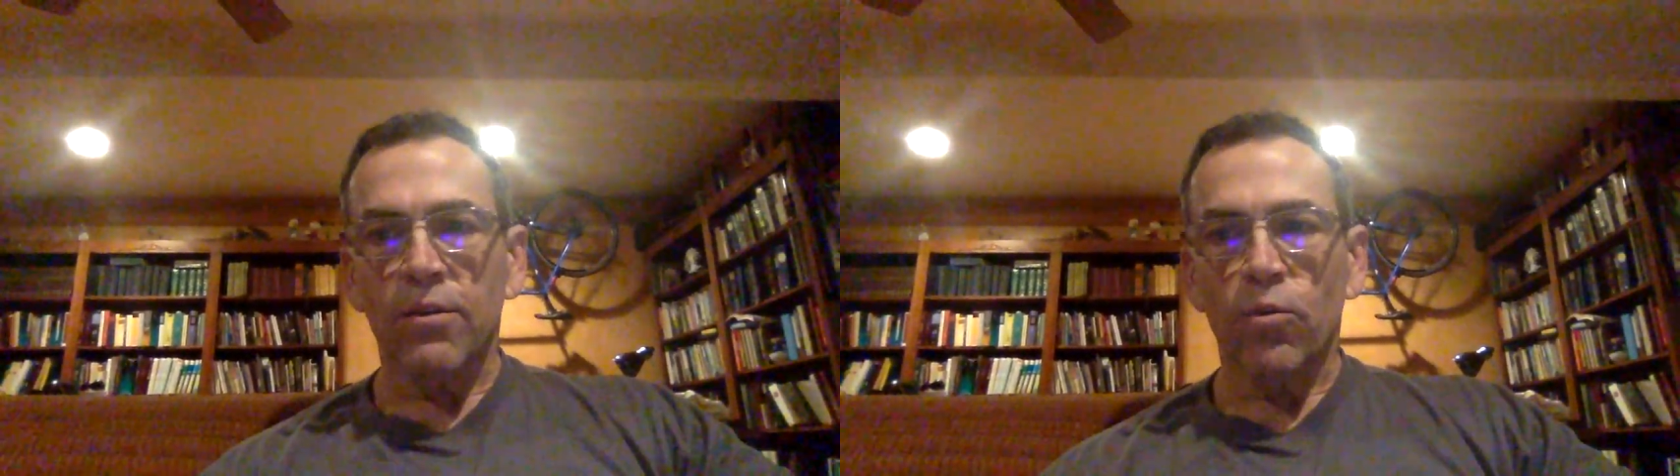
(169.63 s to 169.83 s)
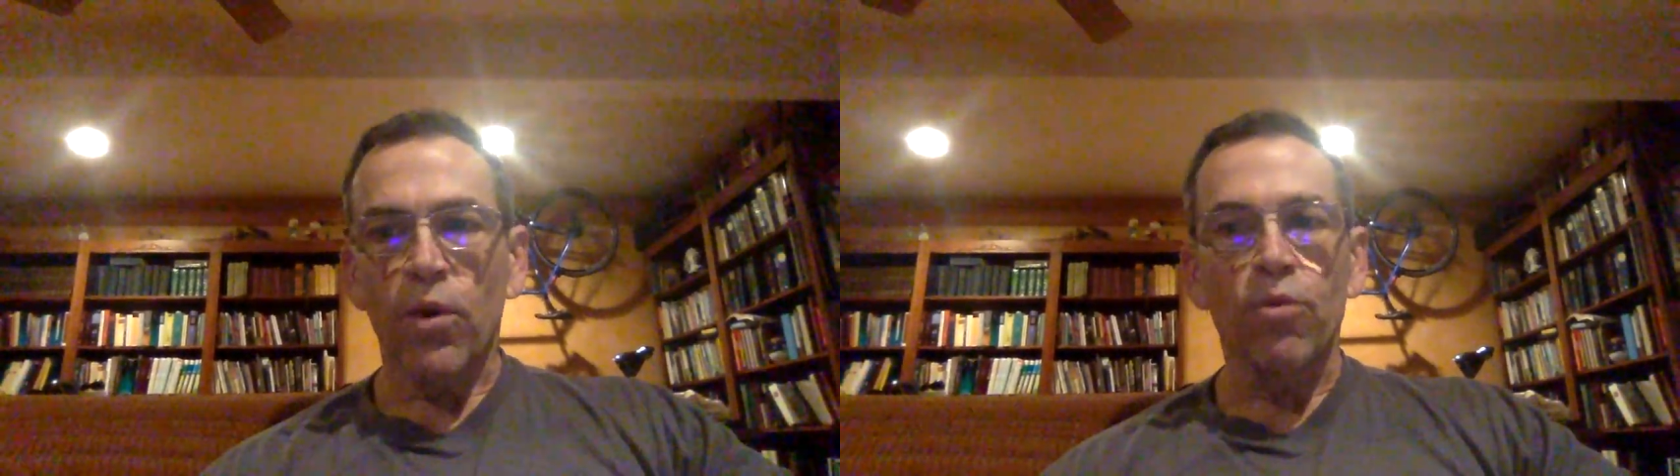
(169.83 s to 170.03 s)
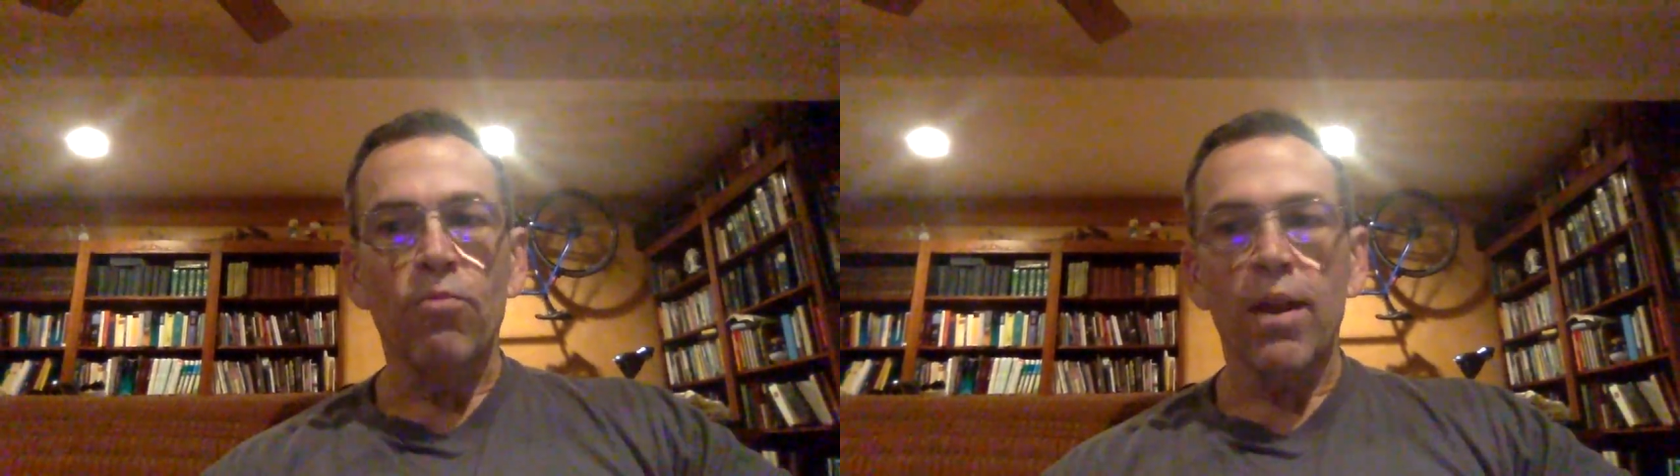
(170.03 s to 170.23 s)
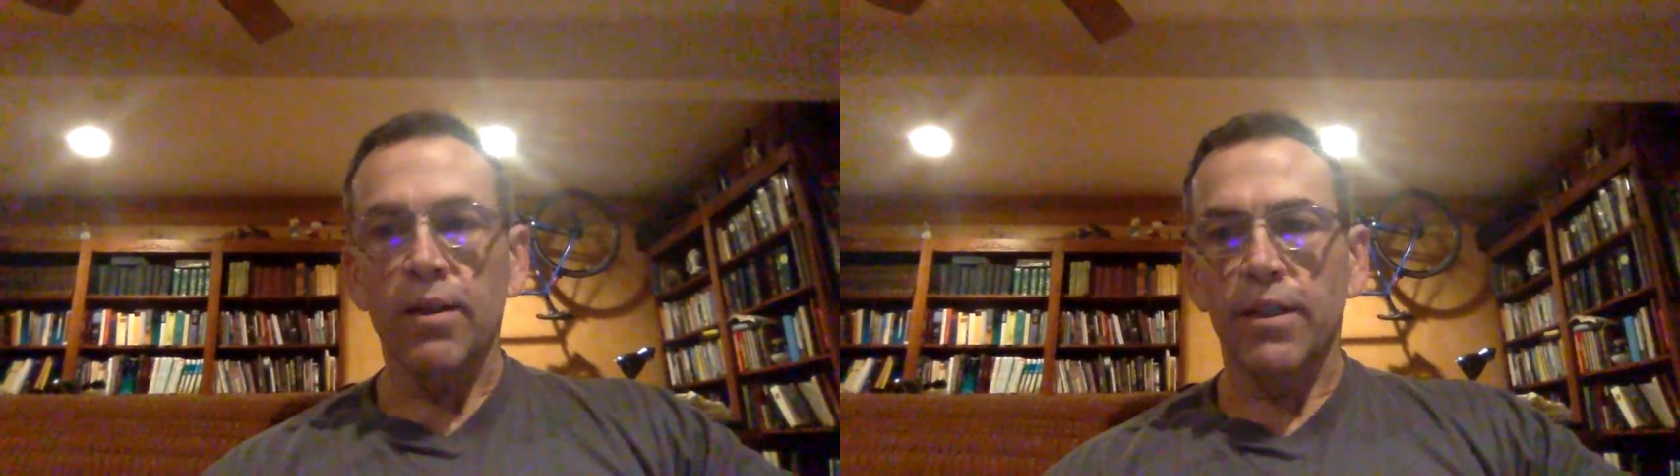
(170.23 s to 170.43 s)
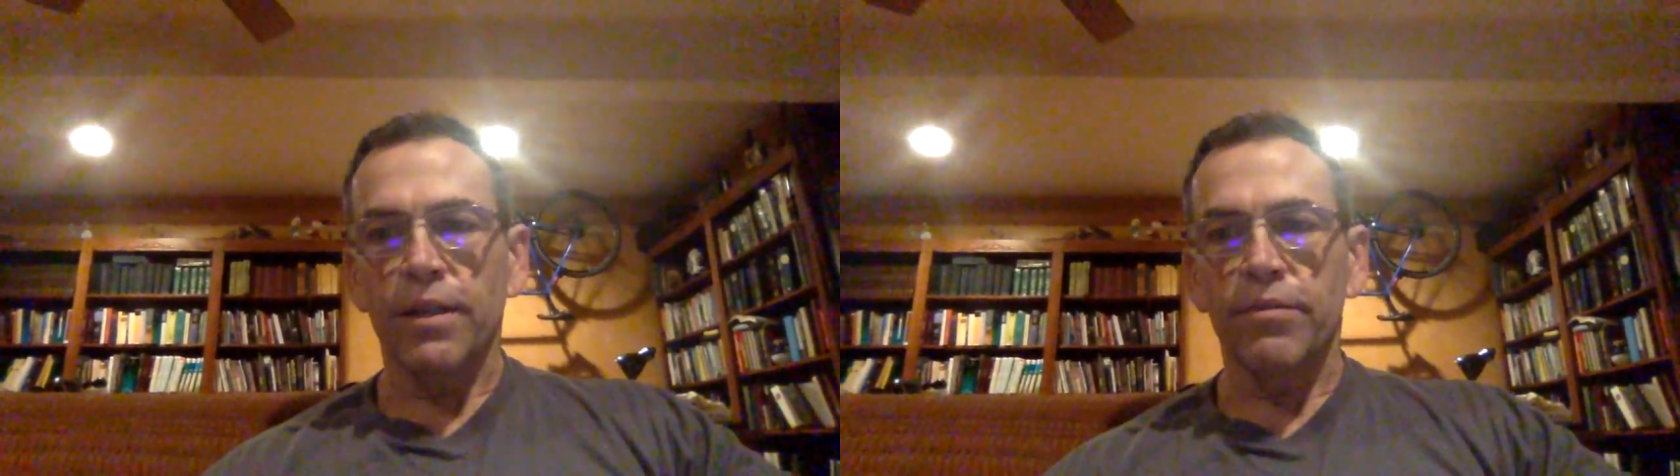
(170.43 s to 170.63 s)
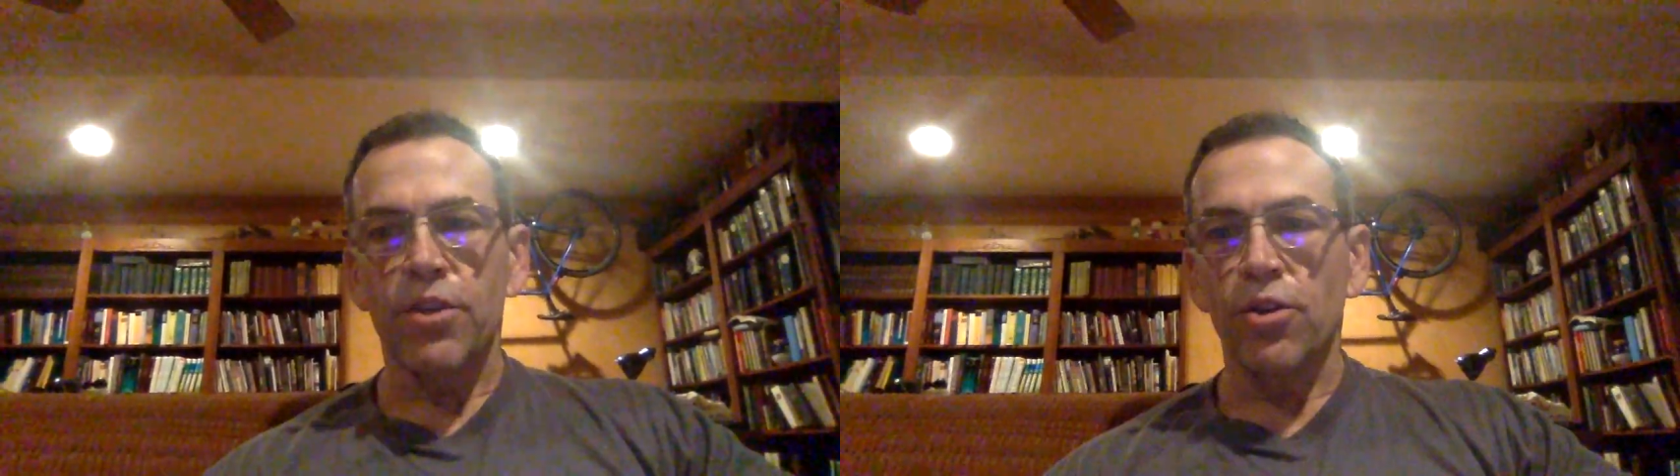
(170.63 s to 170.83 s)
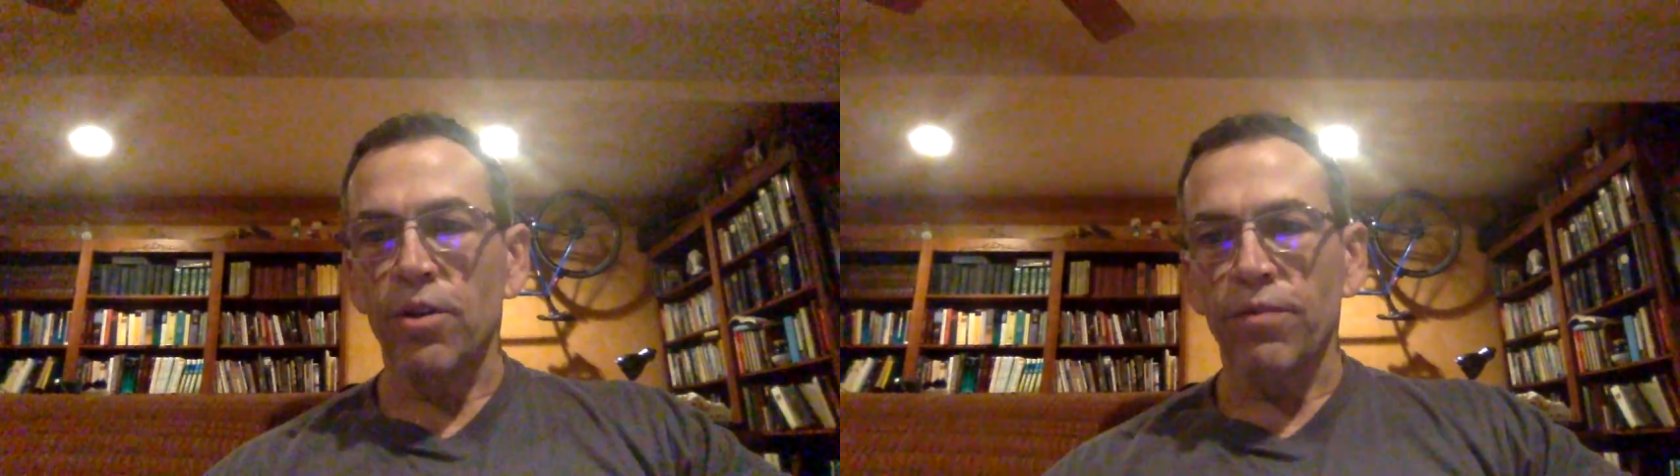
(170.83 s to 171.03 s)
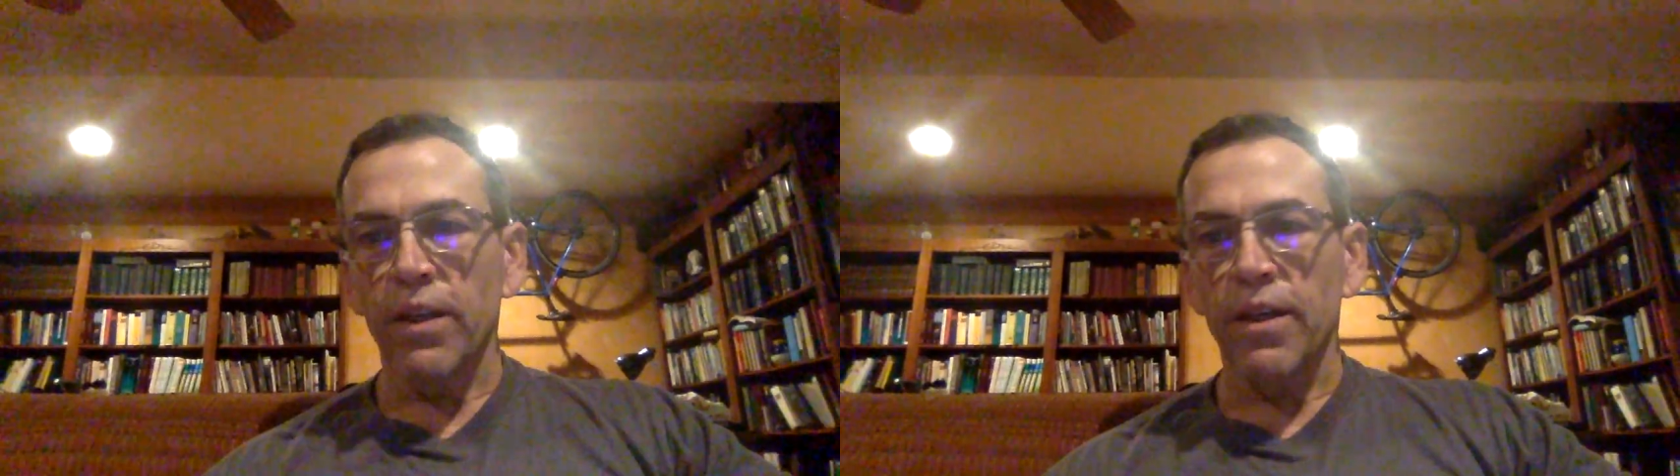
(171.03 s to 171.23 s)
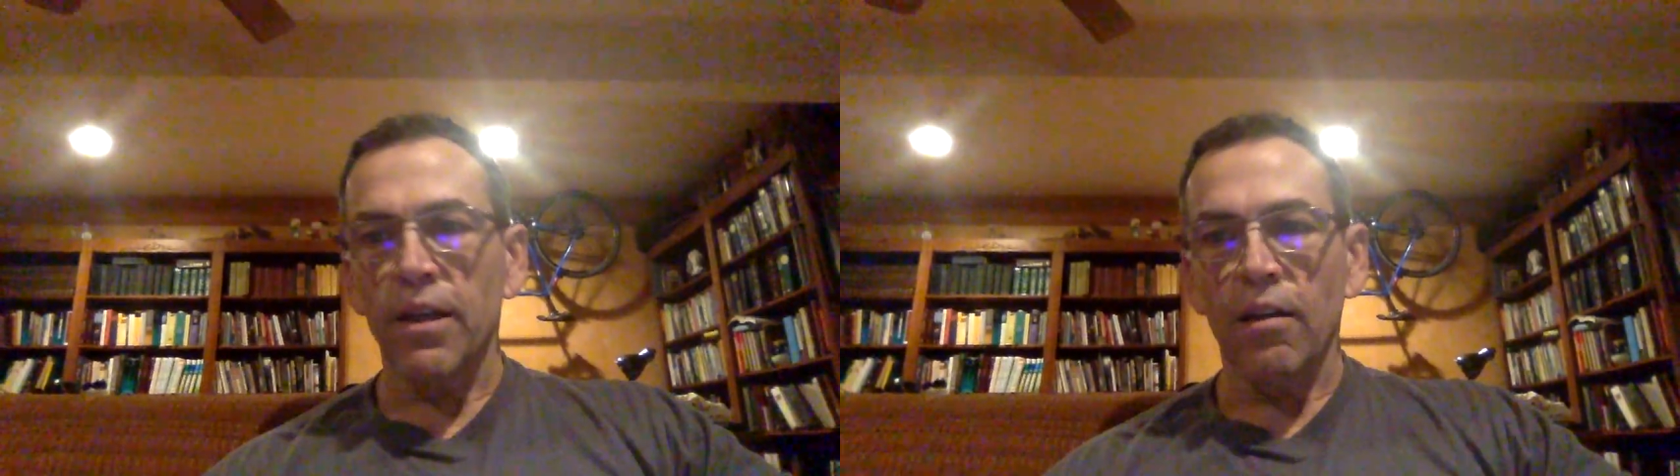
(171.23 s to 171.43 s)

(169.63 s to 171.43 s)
whether relatives dutifully